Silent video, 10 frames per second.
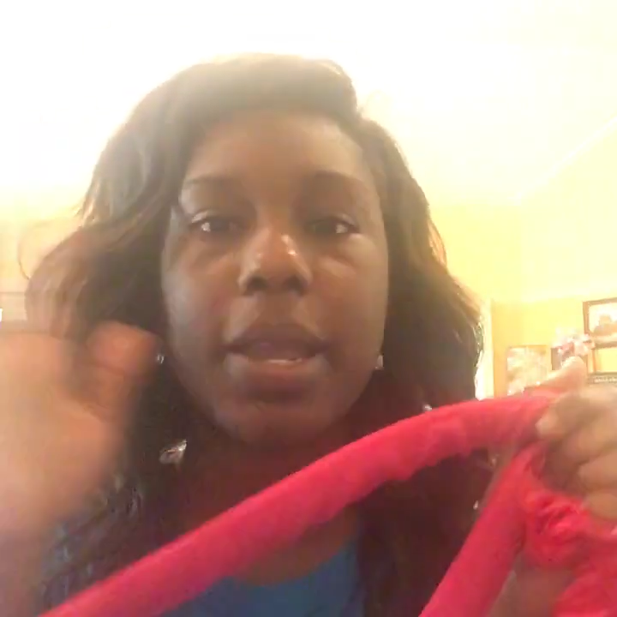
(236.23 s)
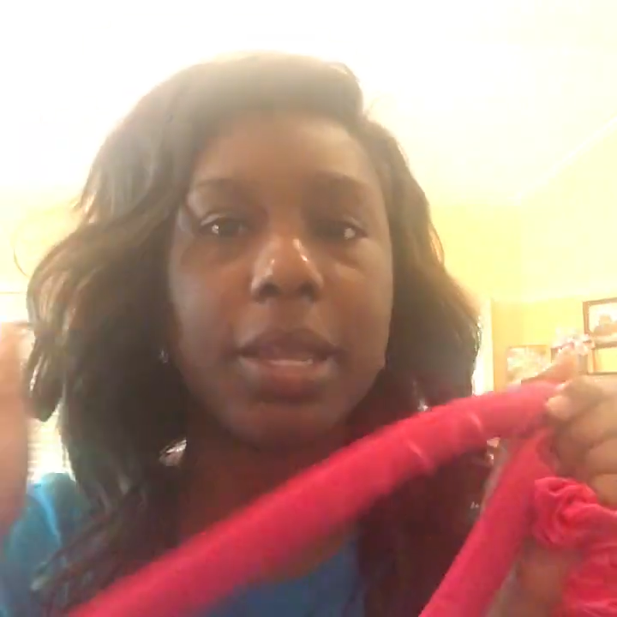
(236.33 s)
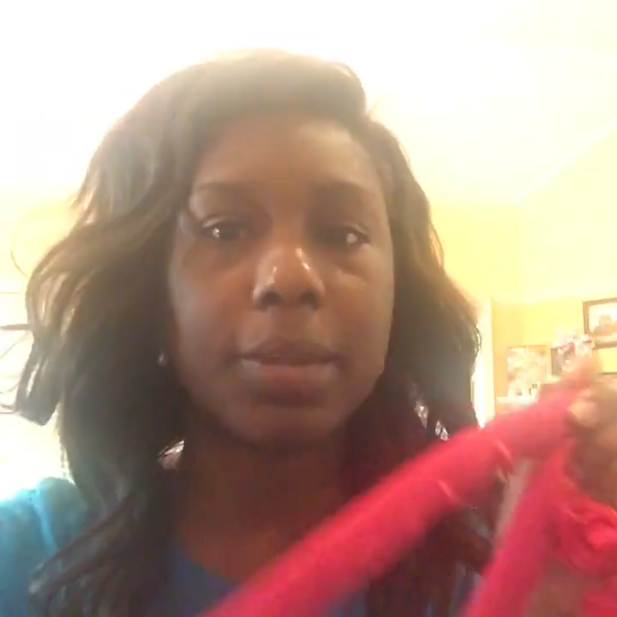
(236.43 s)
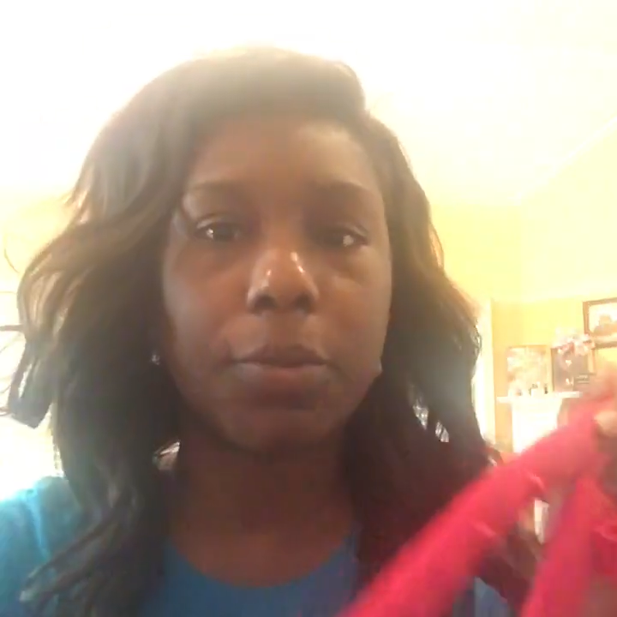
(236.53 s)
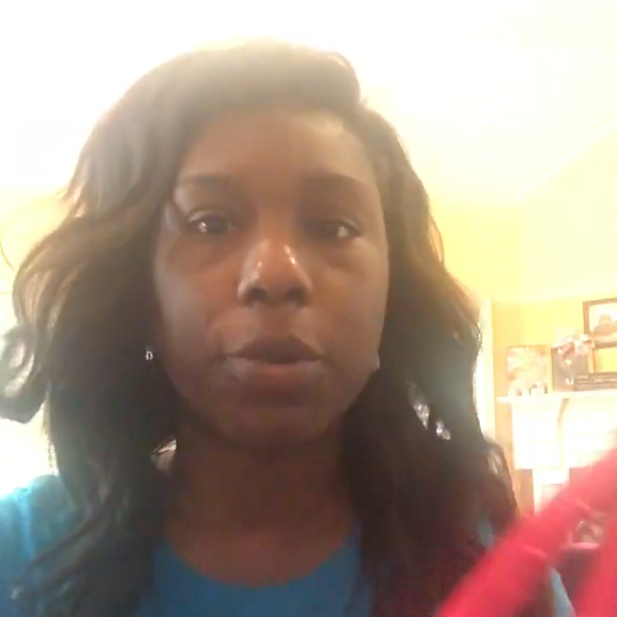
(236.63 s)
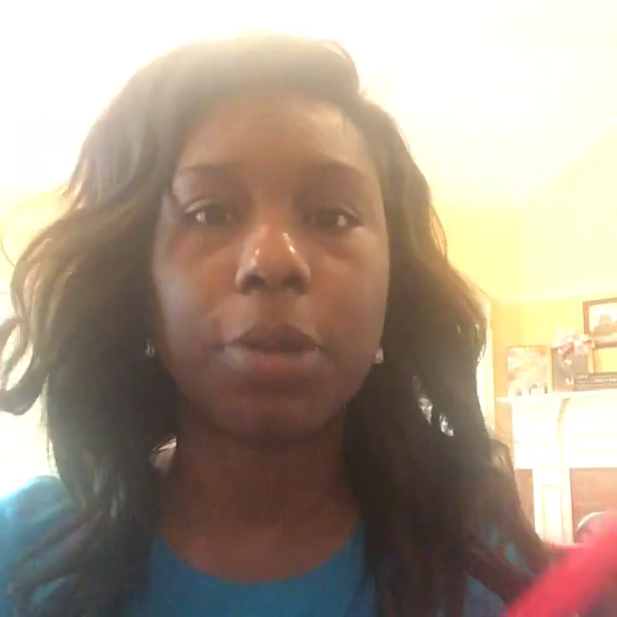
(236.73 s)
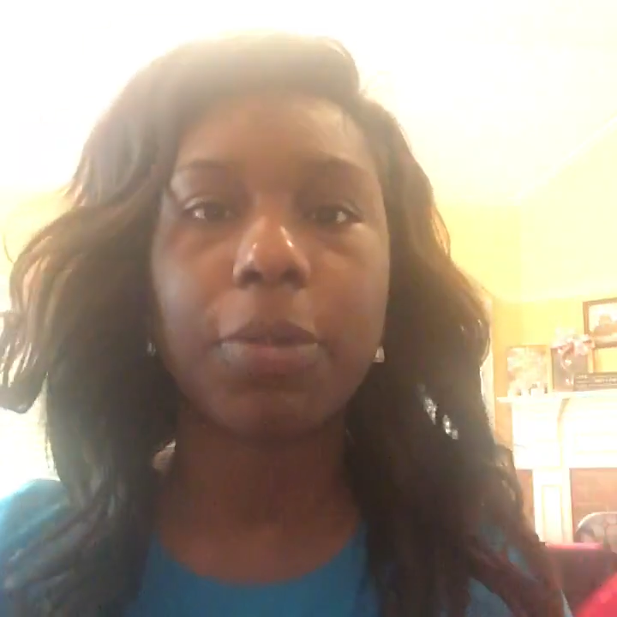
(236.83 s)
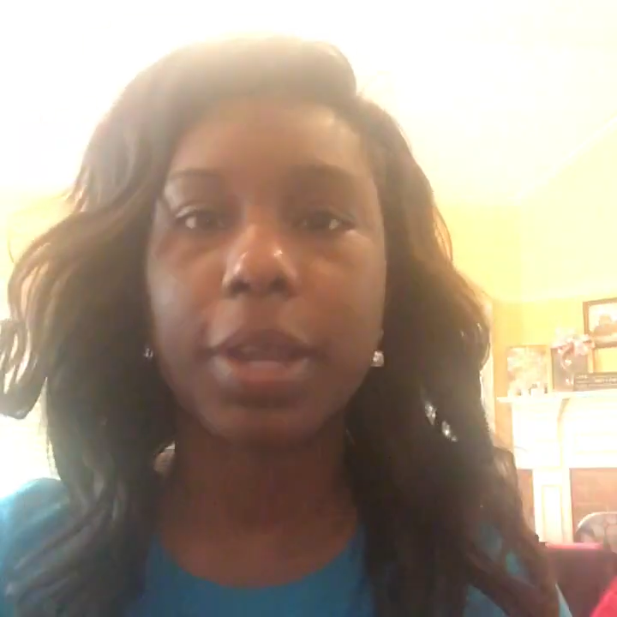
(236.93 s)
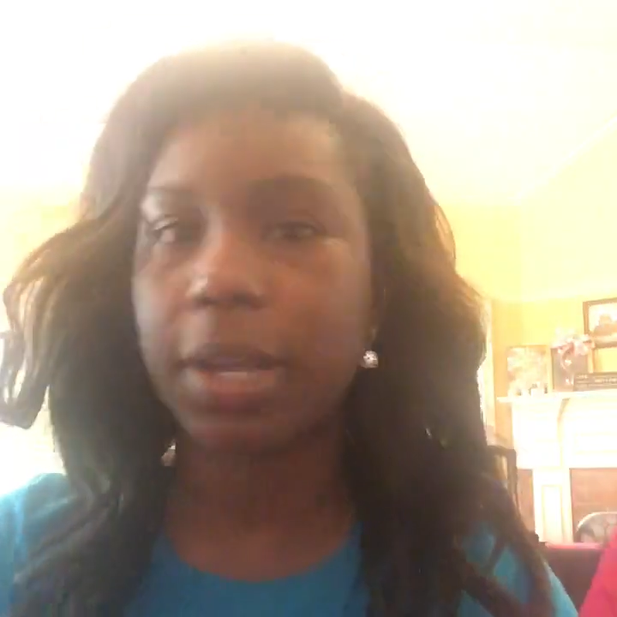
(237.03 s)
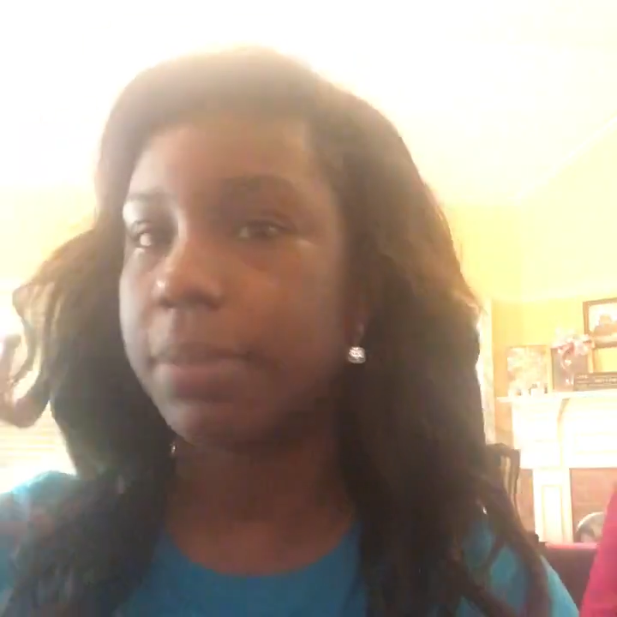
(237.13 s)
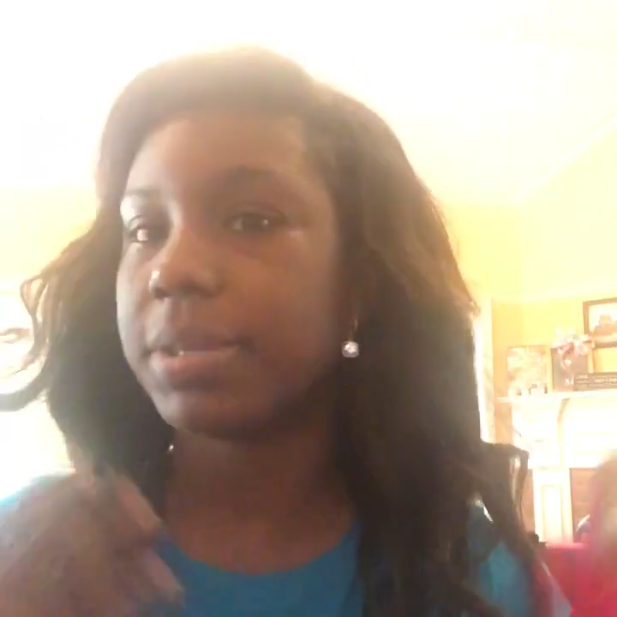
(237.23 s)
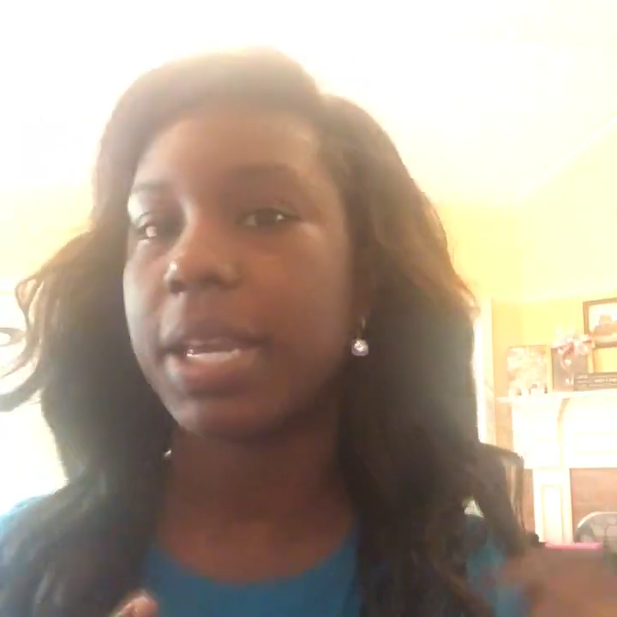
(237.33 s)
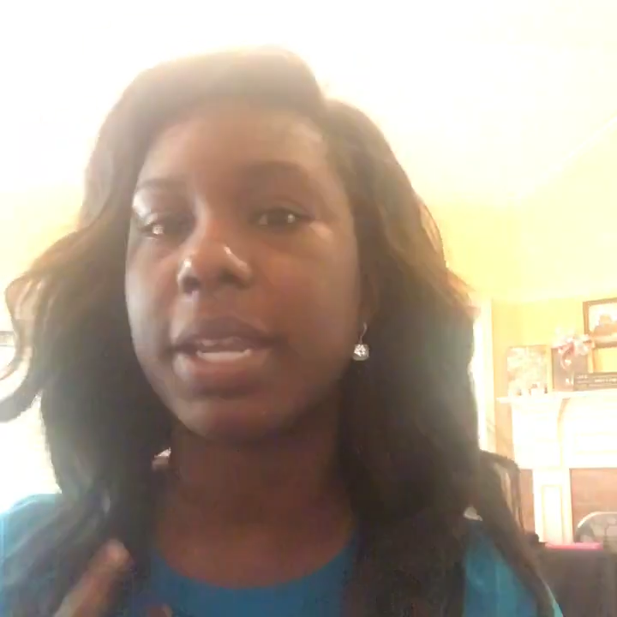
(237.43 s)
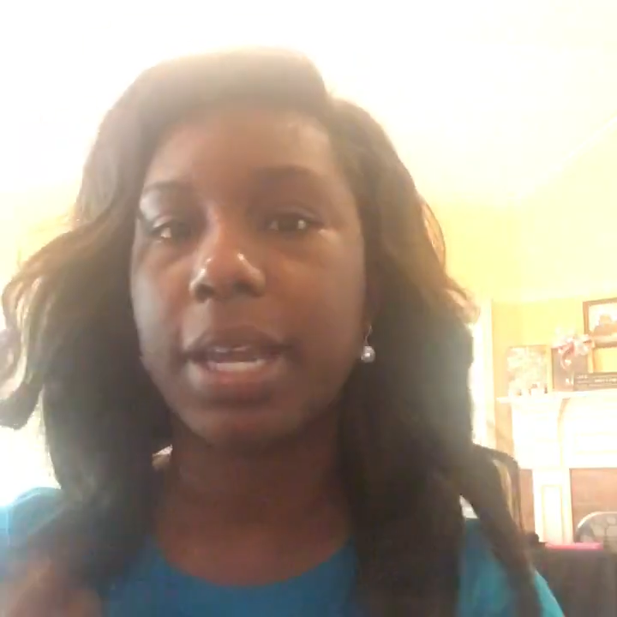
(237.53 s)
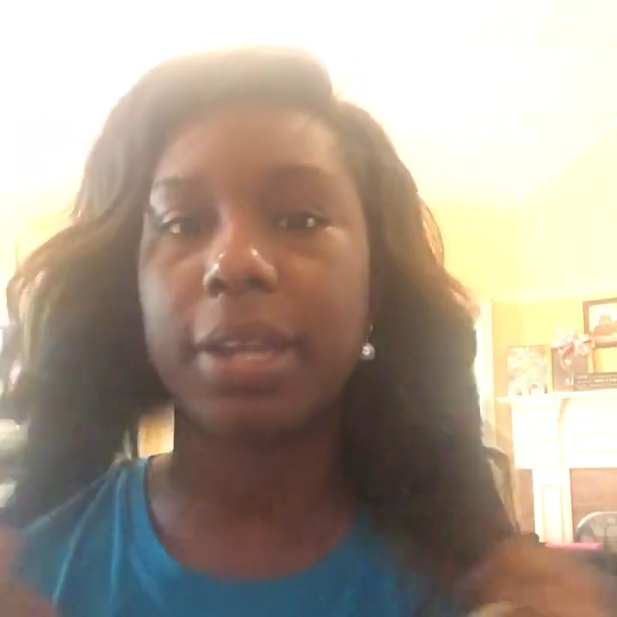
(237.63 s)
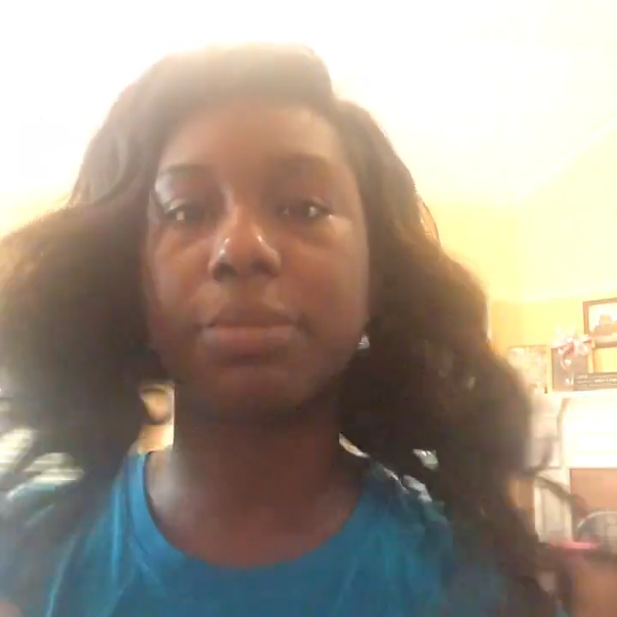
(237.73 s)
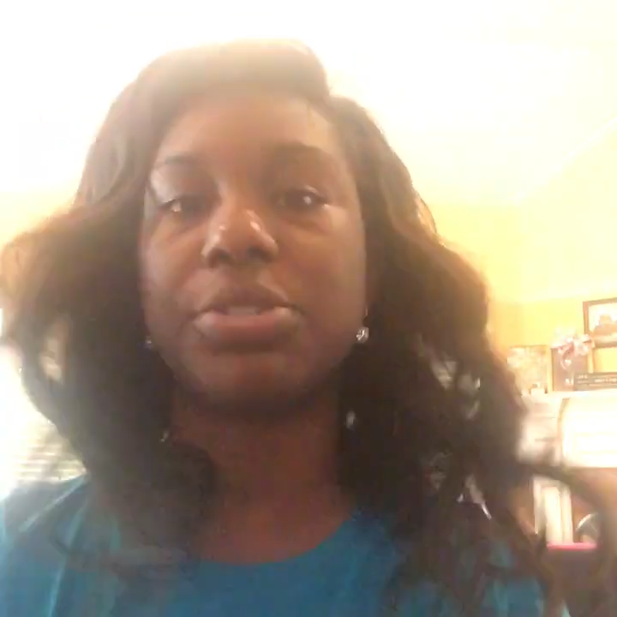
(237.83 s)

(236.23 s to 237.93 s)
in the morning, wake up, take it down.